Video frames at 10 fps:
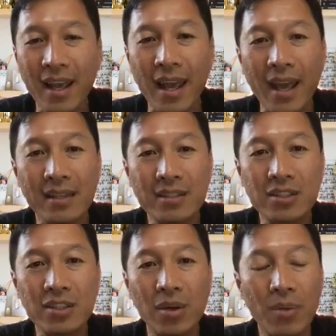And
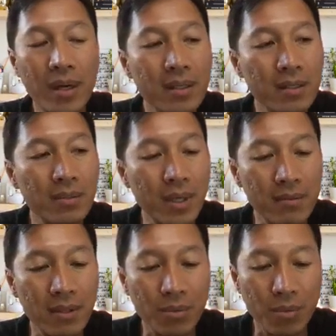so one of
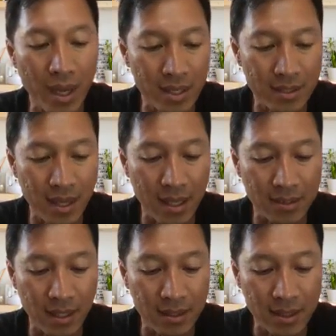the ways that
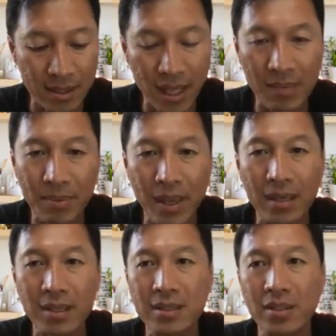this came about
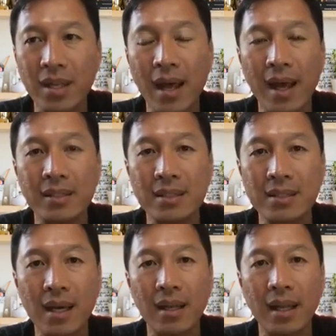is so that I
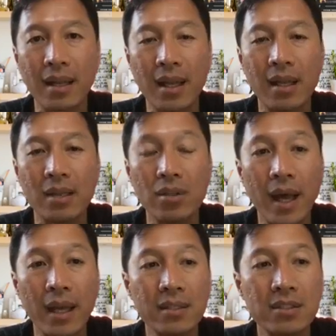decided like, hey, you know,
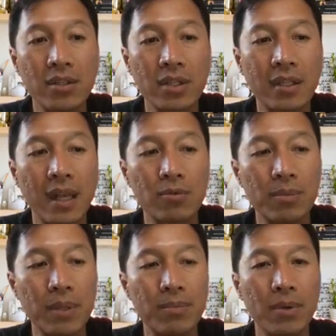I can still connect with
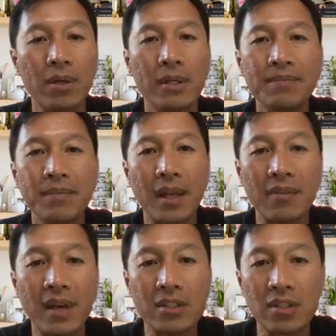people
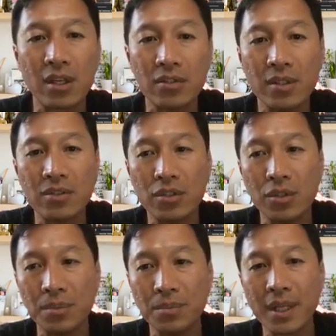if I start doing
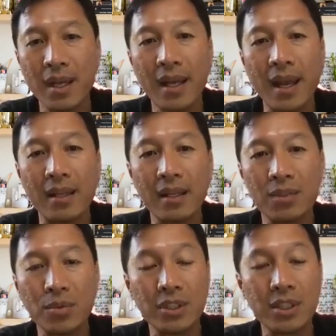Zooms, and then
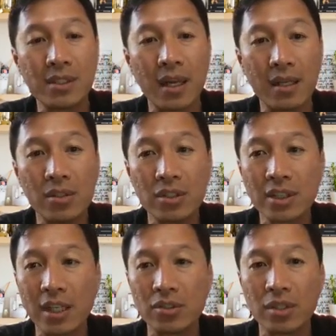we'll just you know
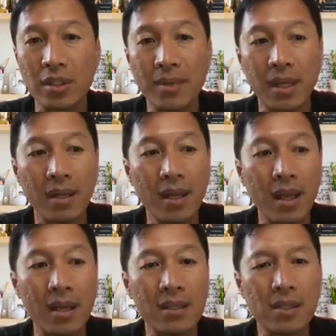schedule them in.
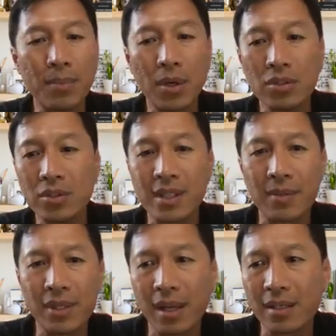And as opposed to
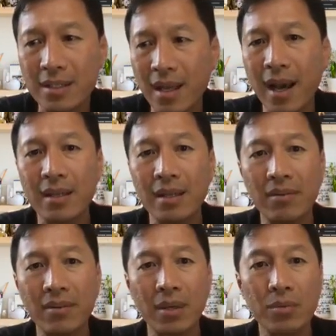something on the side and
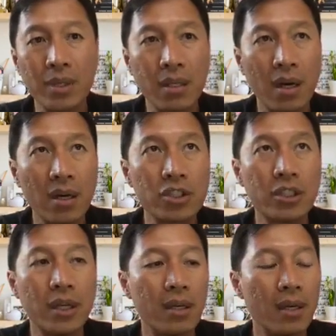everything, we can all
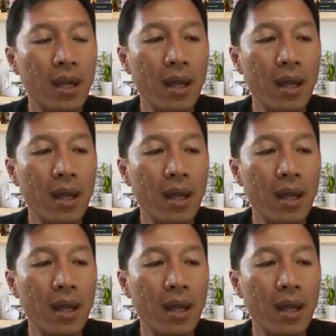share.